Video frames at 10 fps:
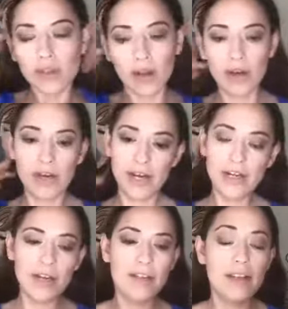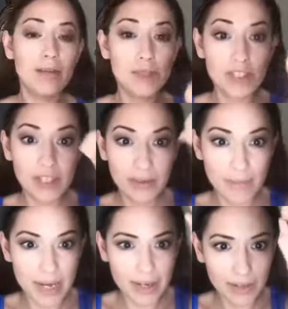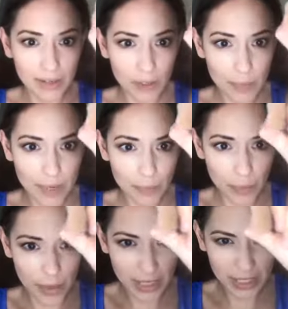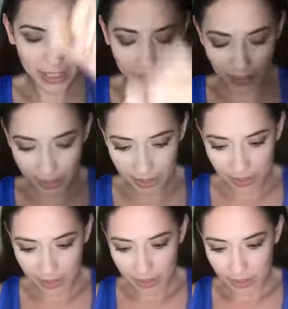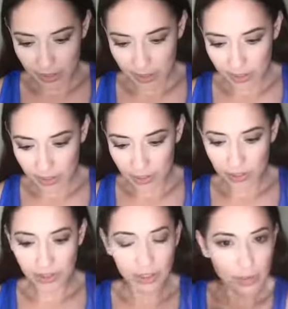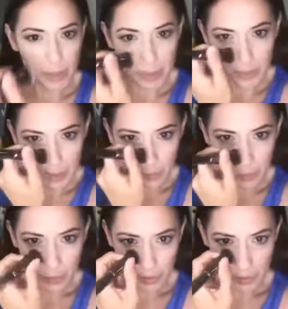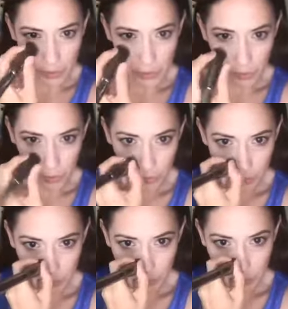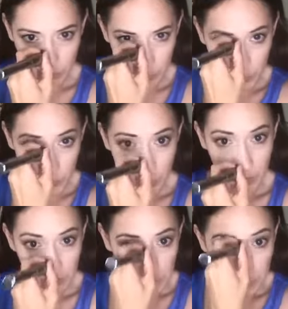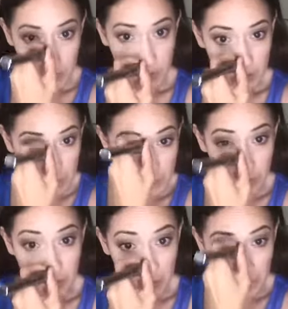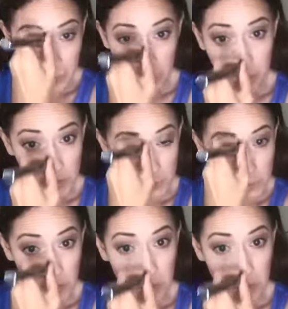Alright, and then I'm just going to make it a little bit pressed. Just a little bit. And I'm going to do the sides of my nose.